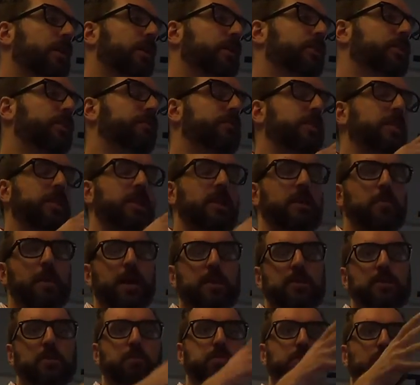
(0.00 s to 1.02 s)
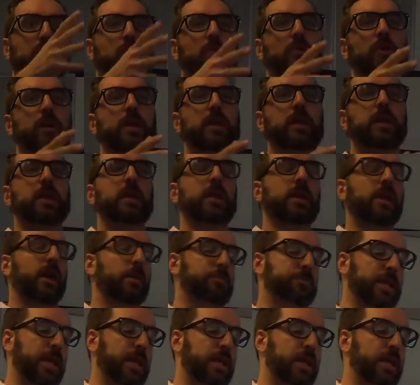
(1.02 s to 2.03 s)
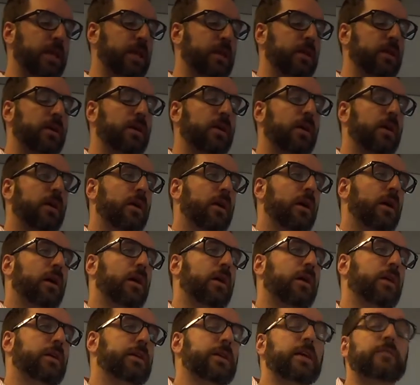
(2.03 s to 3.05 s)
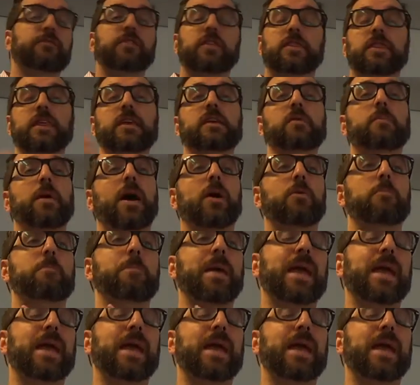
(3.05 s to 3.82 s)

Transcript: You have to think about deploying and updating. Uh, you have to think about